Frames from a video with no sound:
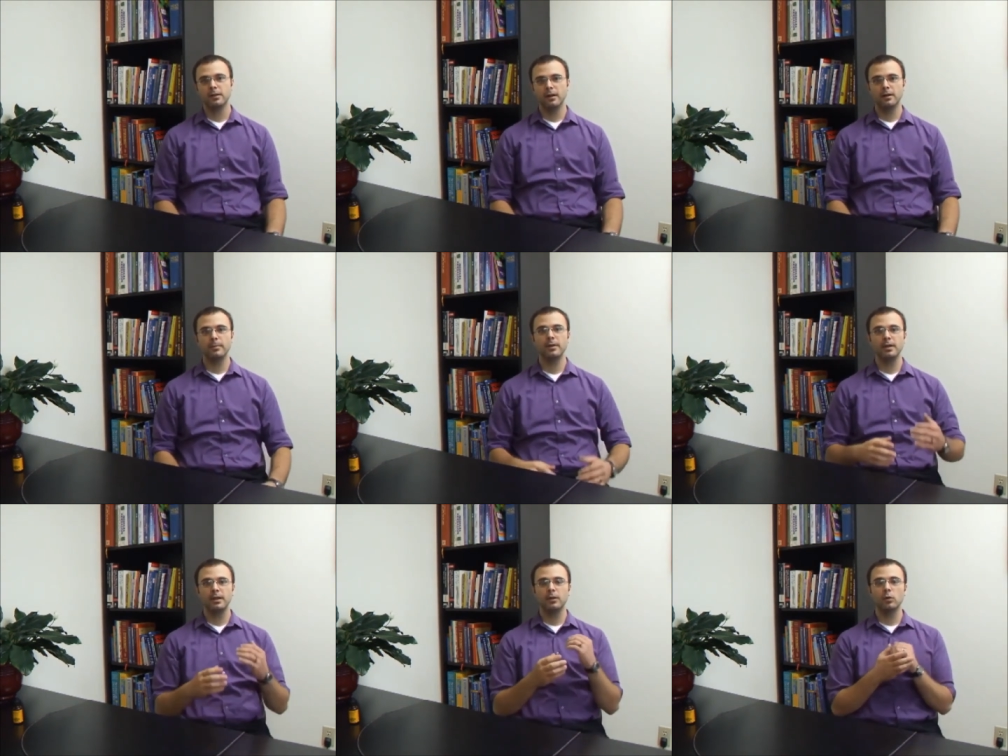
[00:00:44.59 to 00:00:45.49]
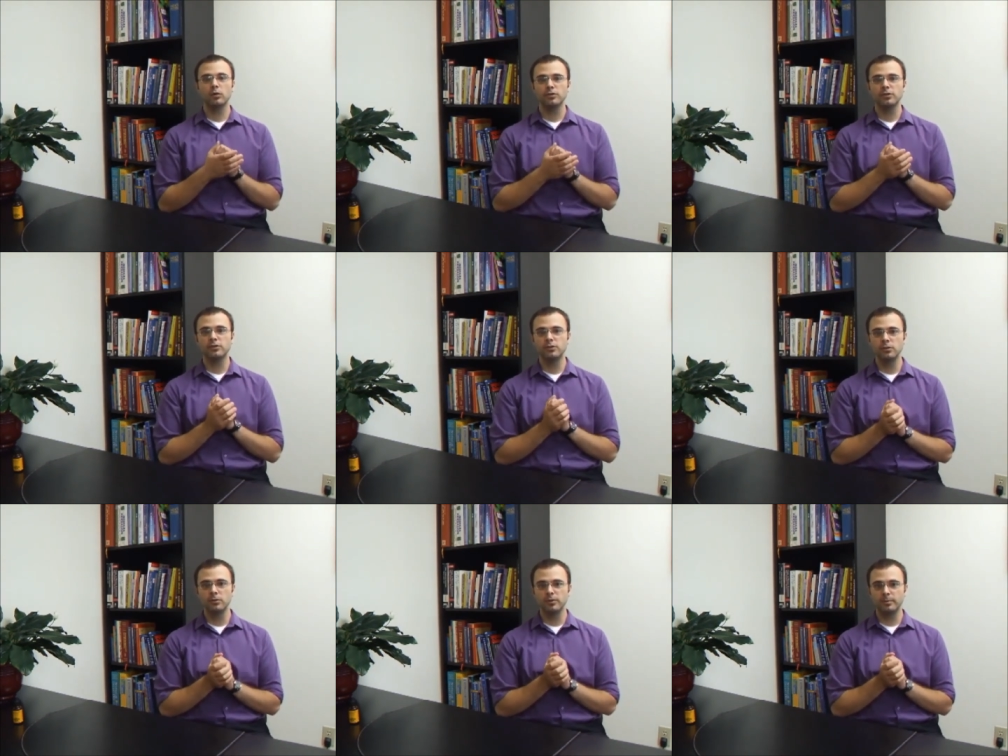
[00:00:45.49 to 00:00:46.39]
Um, in order to
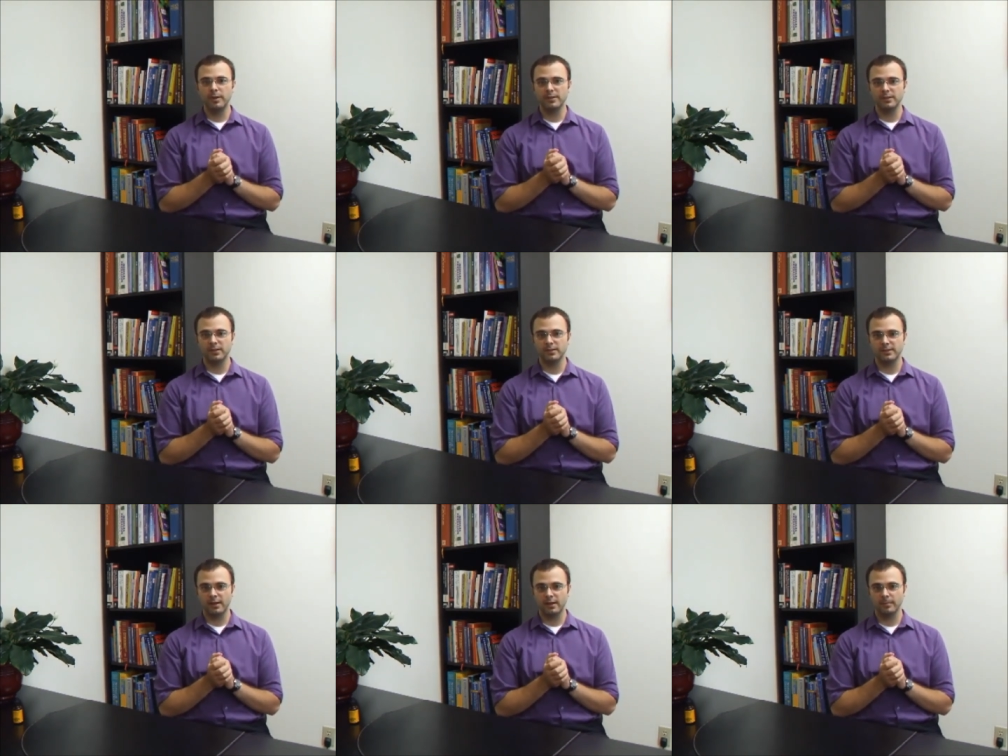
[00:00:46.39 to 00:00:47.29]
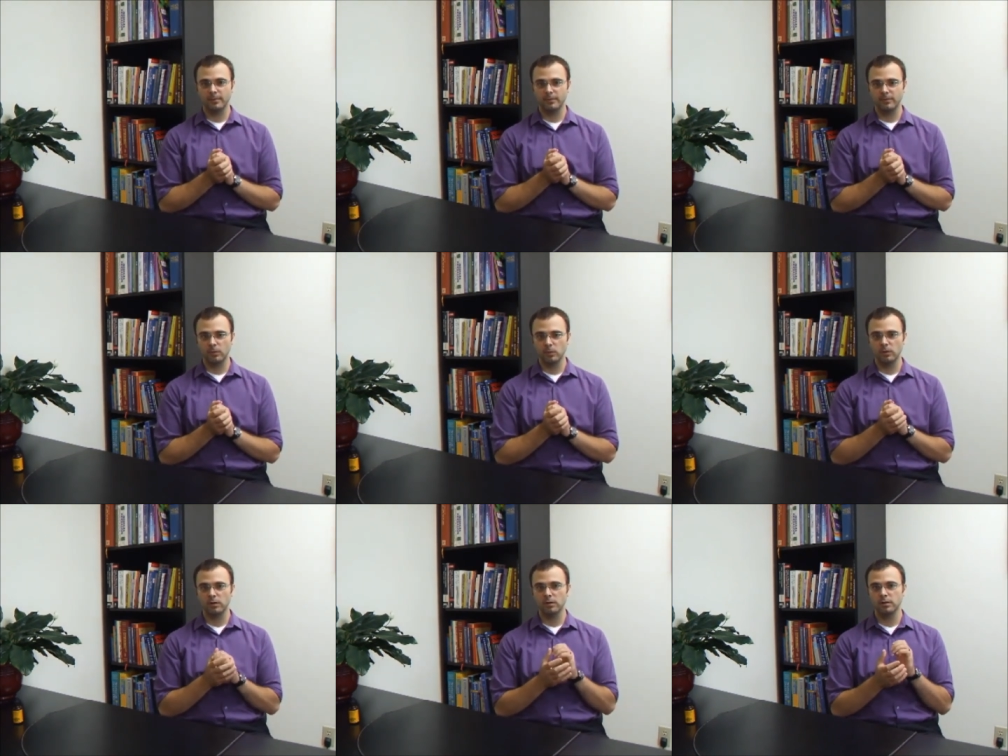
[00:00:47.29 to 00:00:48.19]
do the basic setup
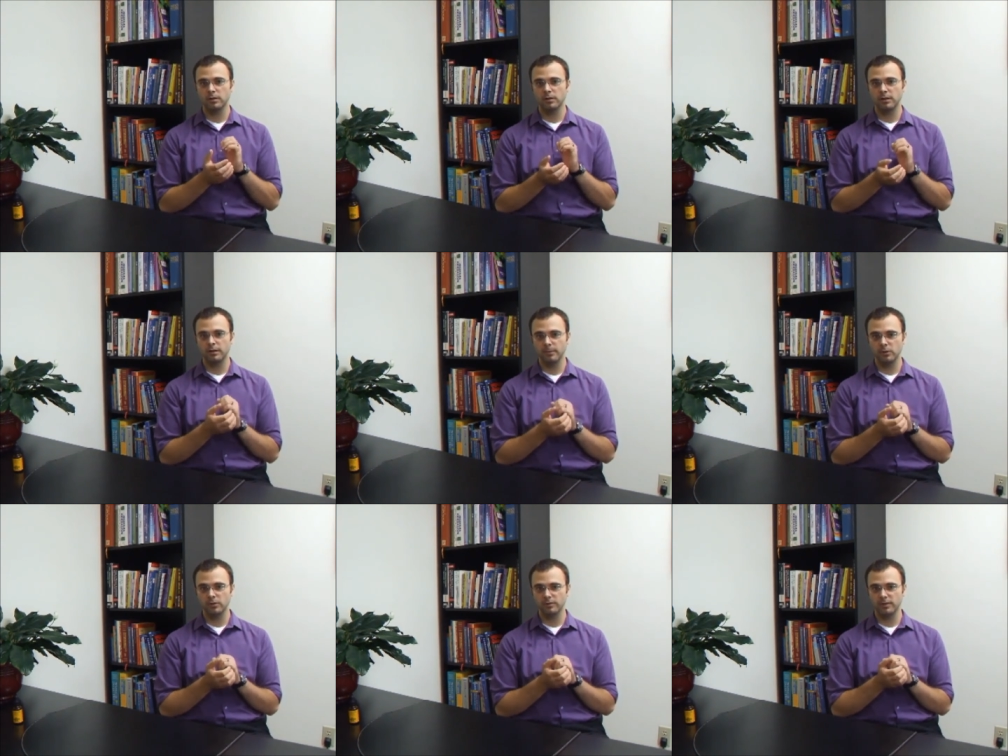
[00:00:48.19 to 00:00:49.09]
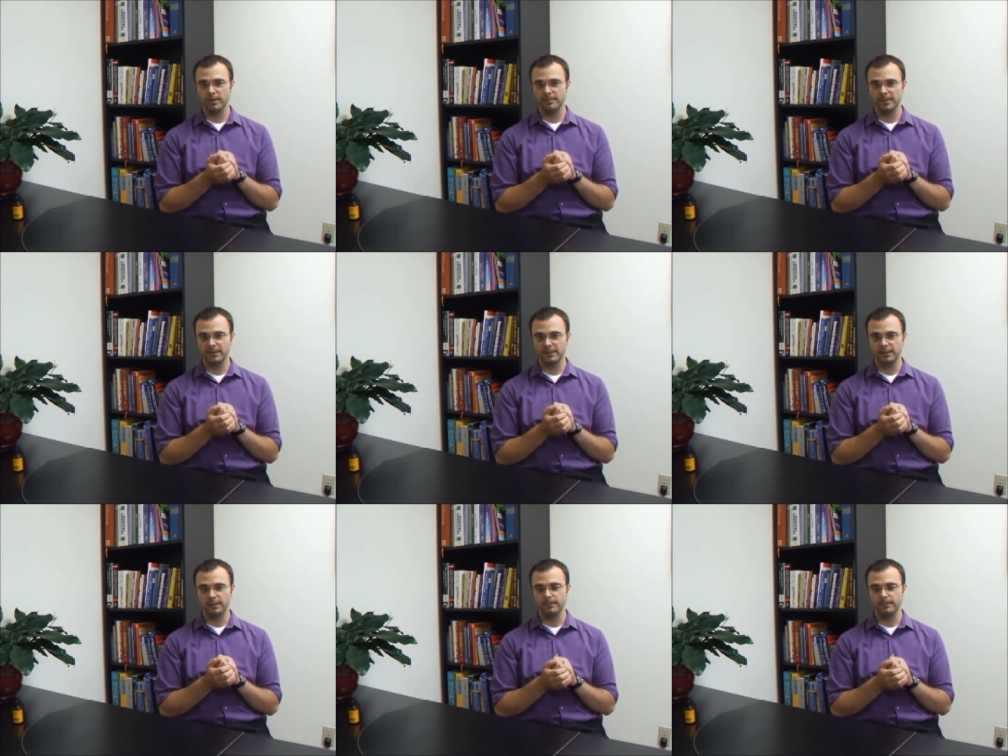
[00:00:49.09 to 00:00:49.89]
for emotional freedom technique,